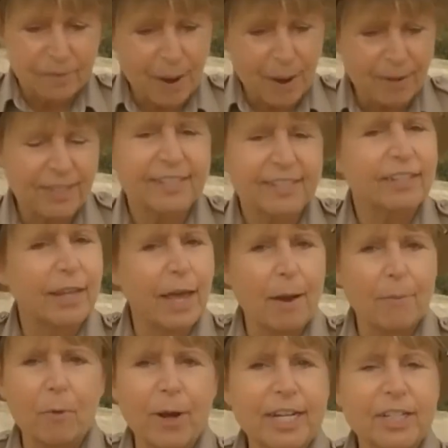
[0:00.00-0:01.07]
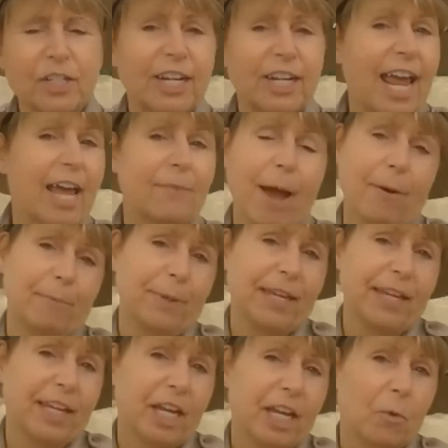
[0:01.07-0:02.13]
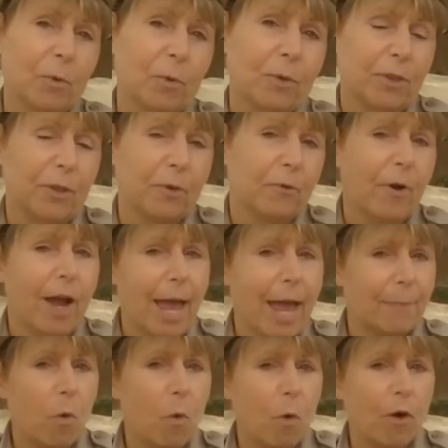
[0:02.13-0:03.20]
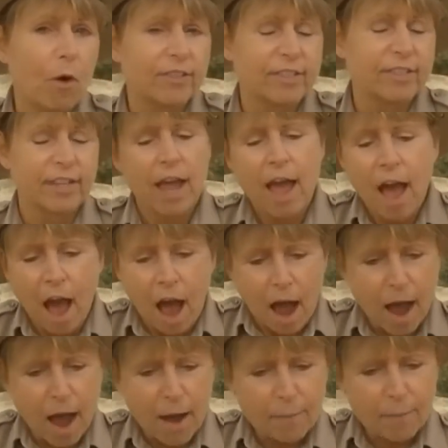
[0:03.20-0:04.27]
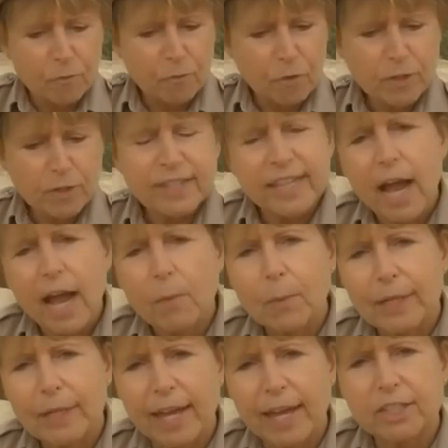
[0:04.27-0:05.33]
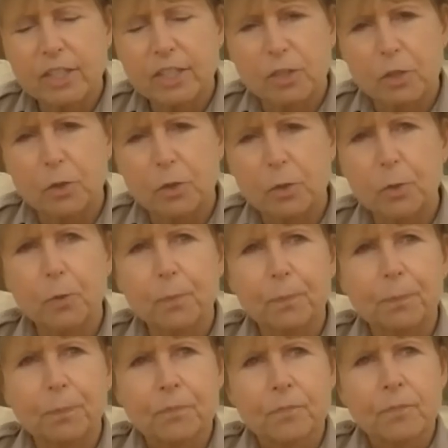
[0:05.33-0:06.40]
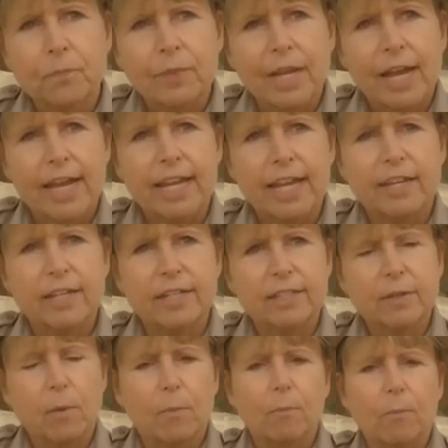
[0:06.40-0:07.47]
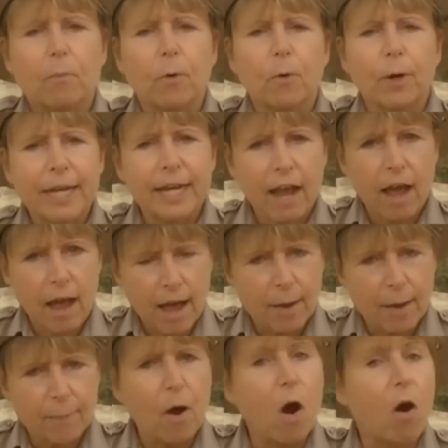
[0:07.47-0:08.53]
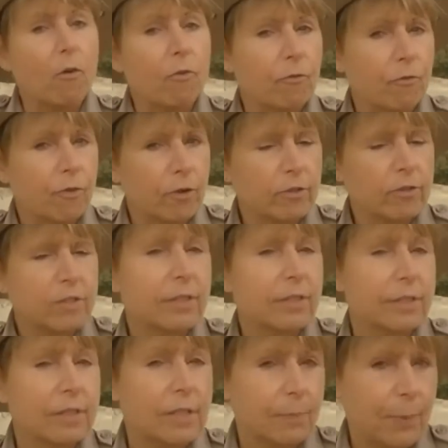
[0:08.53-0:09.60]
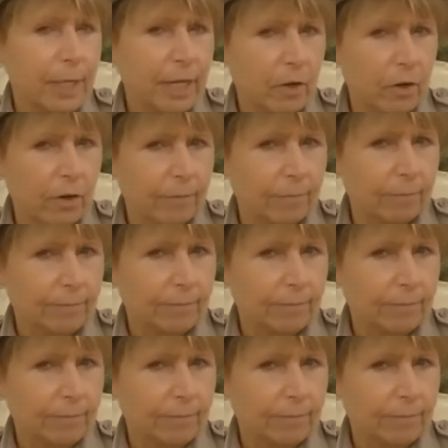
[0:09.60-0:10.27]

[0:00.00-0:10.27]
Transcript: about this collaboration and about being here with you at Hortz. First thing I would like to do is bring up our first speaker.